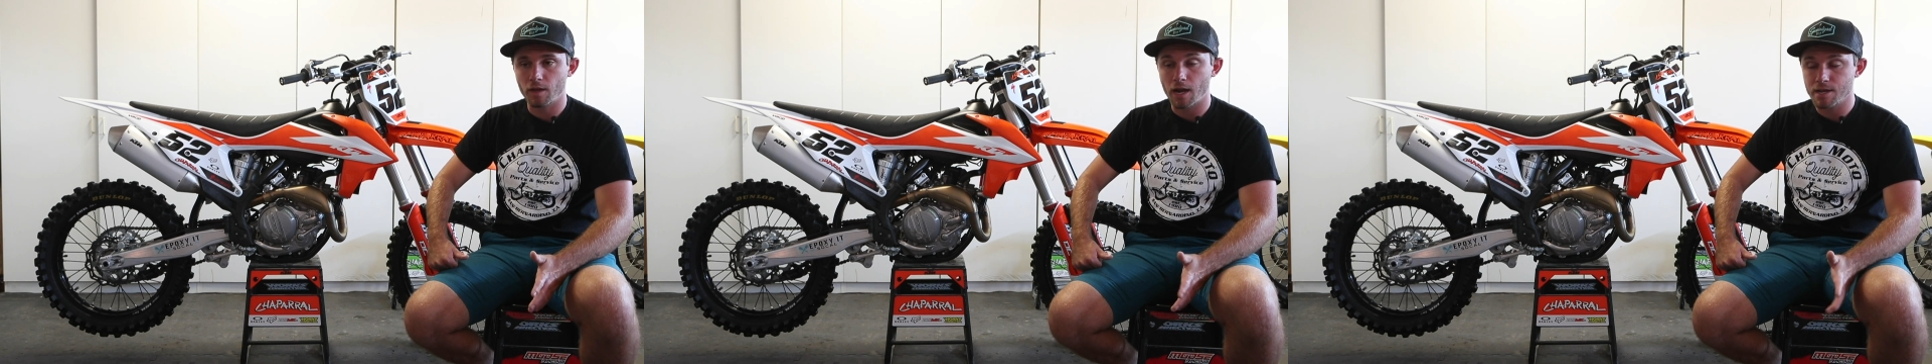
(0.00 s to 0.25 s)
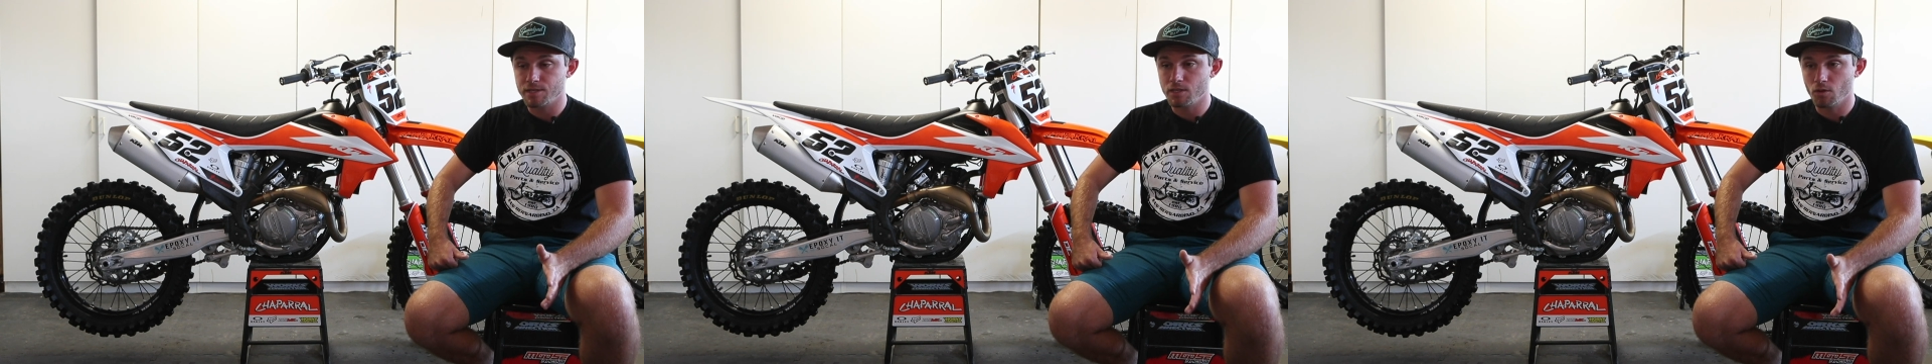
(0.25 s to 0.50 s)

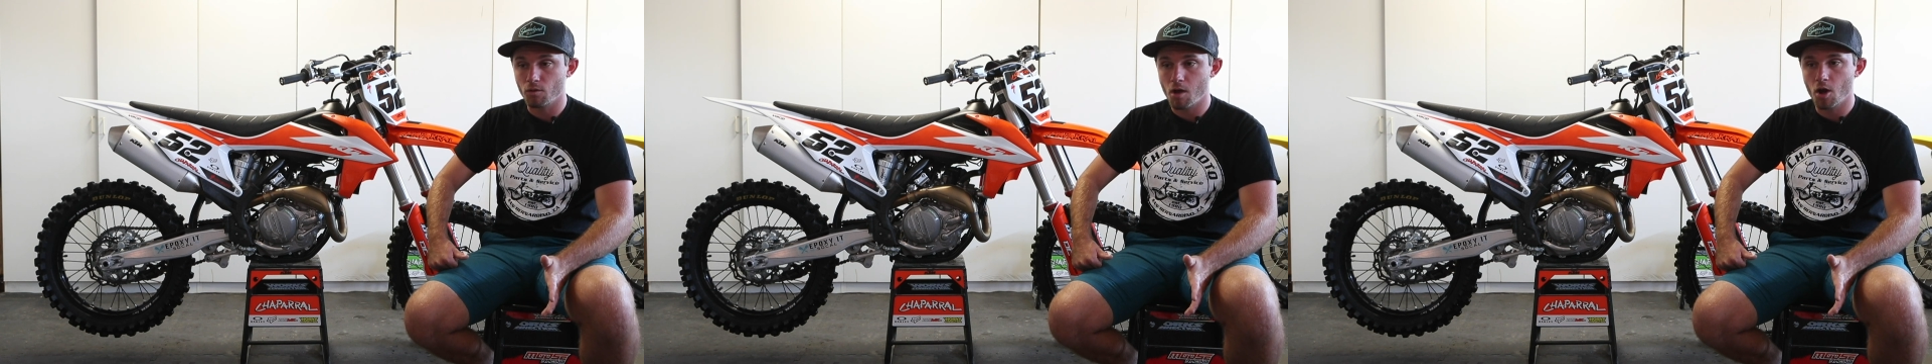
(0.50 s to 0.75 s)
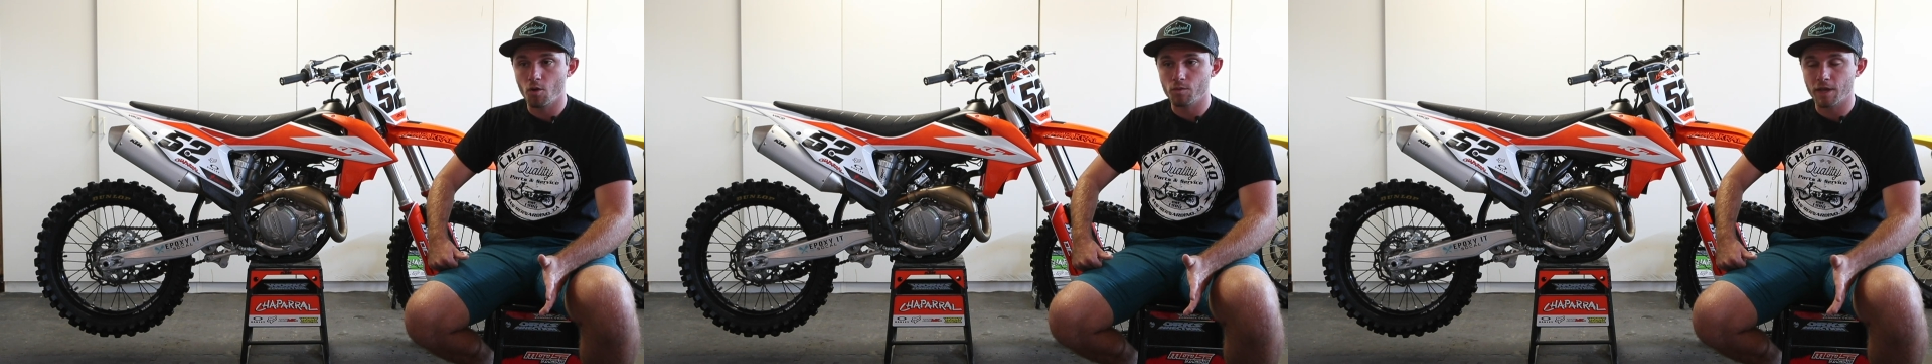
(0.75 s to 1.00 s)
I still
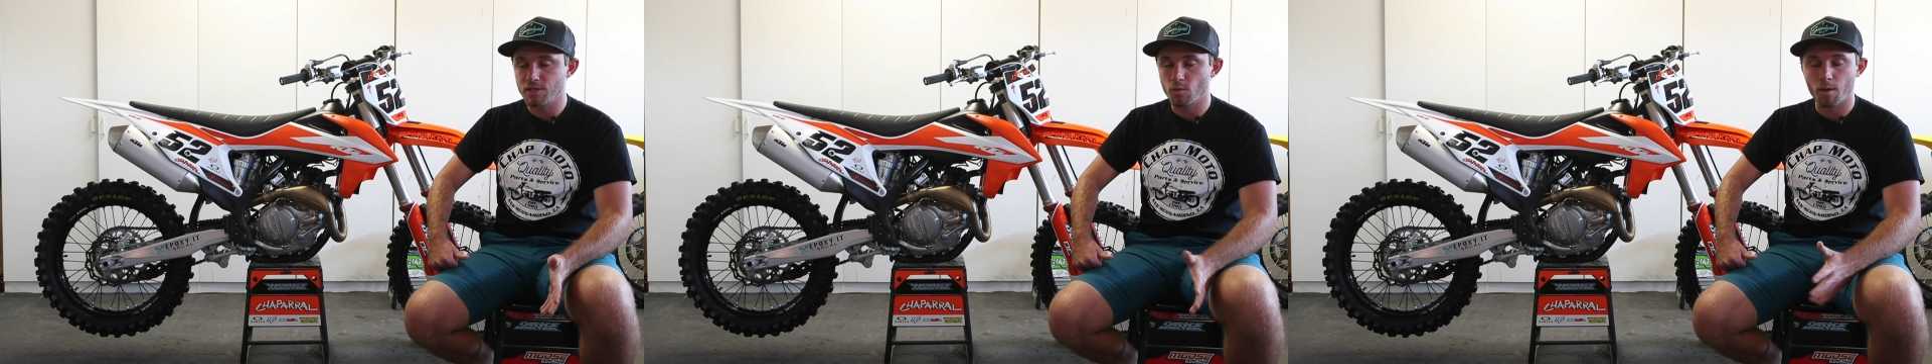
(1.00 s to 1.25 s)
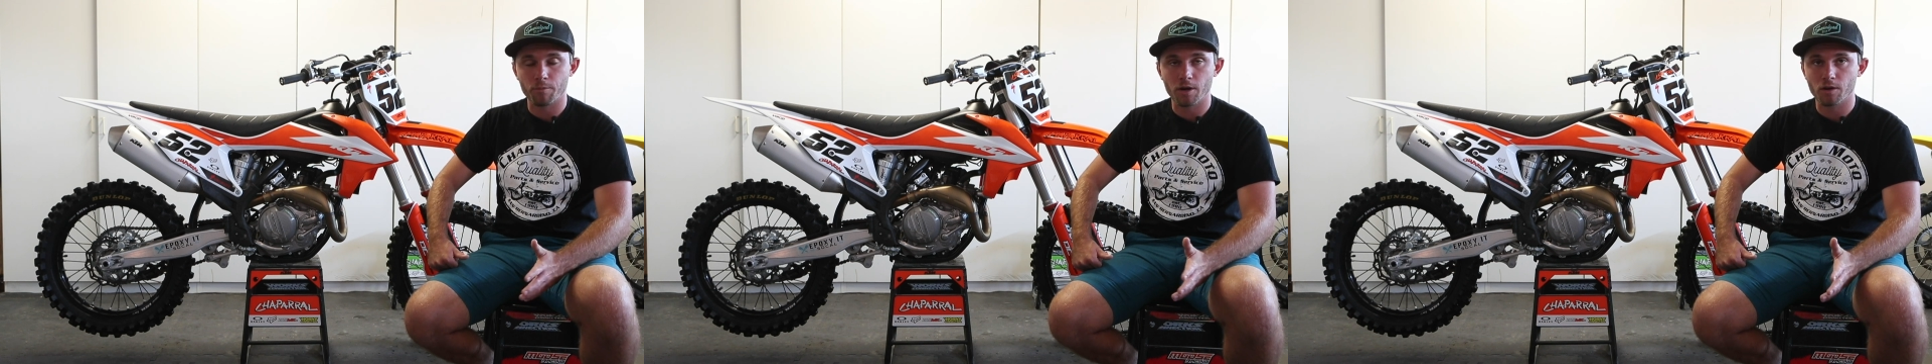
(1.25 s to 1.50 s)
own, I
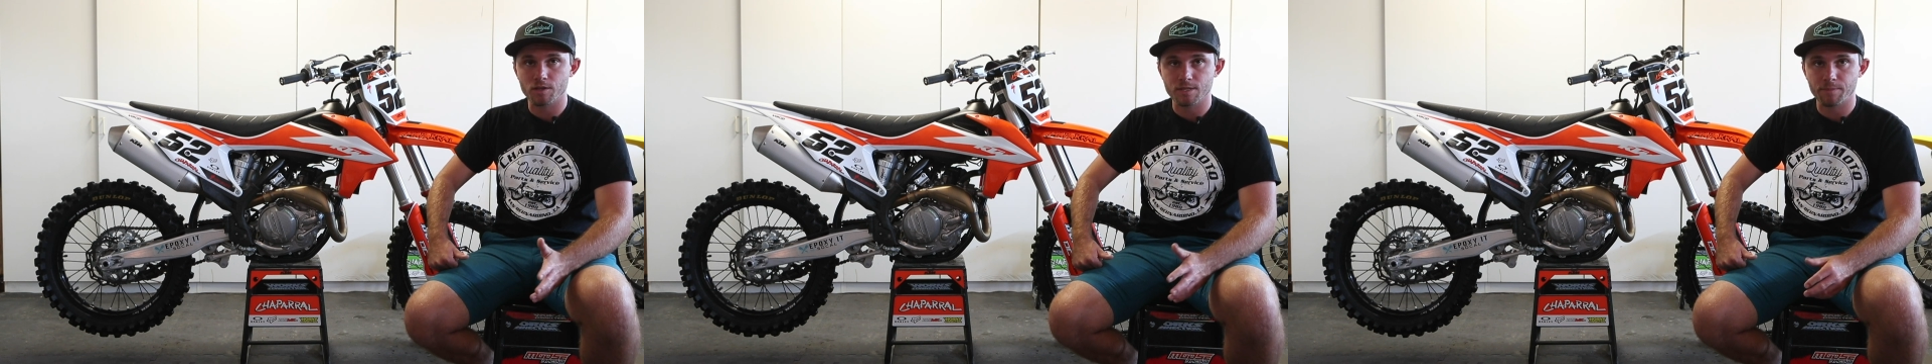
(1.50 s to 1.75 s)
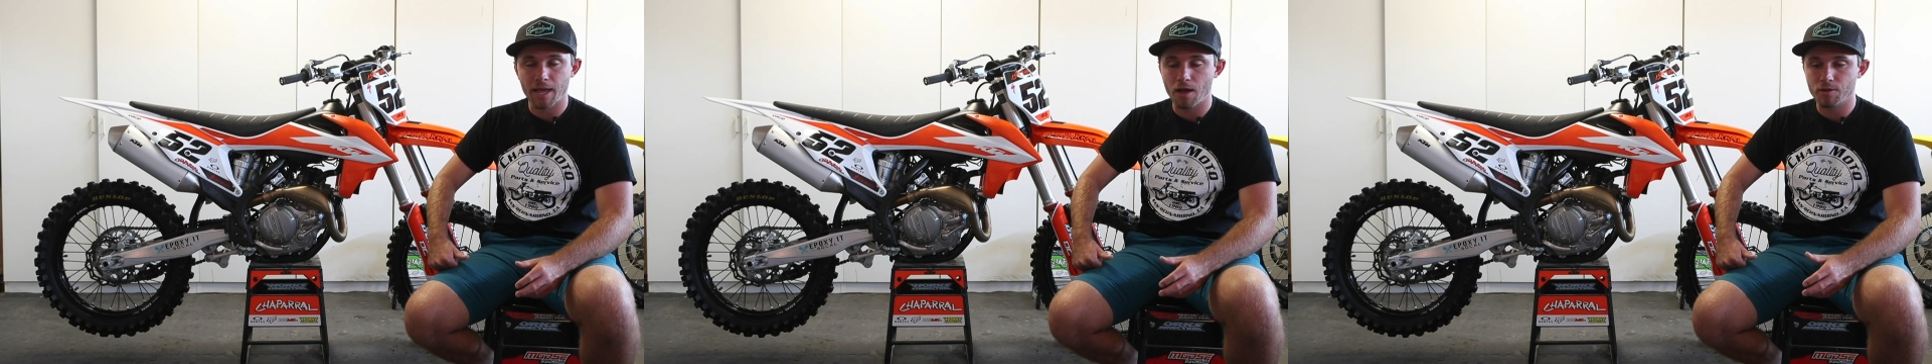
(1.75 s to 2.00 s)
swap around on
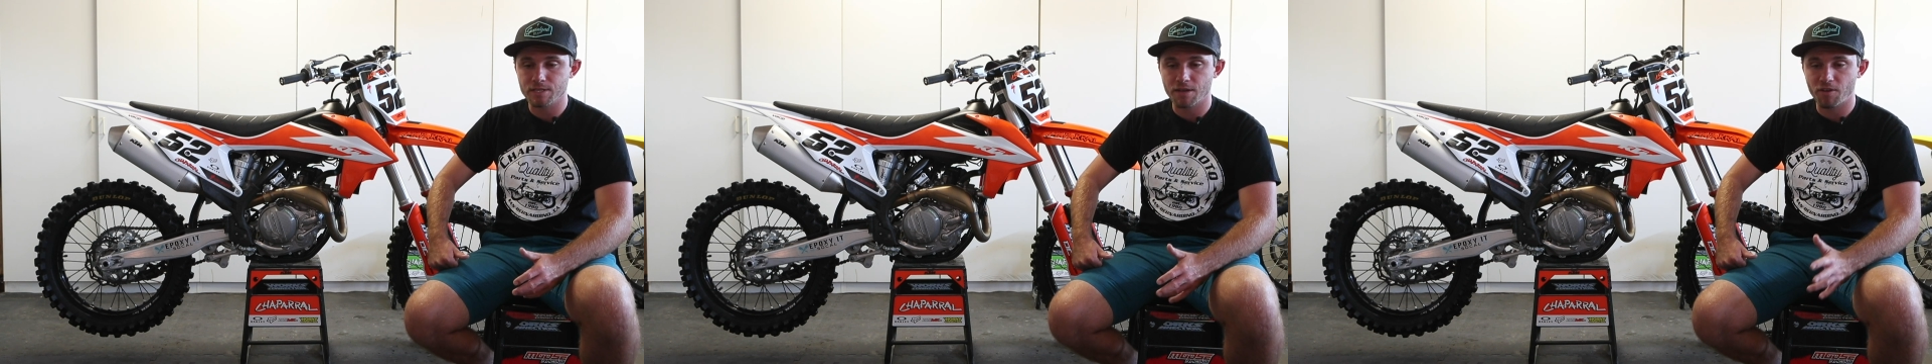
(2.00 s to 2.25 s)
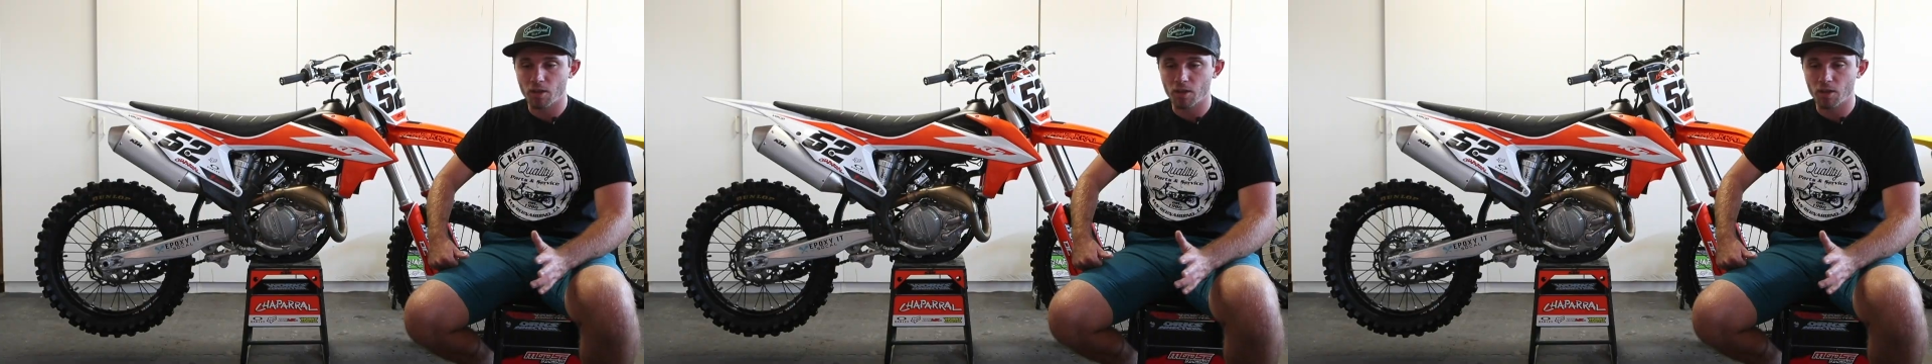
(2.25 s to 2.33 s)
some Cowies I've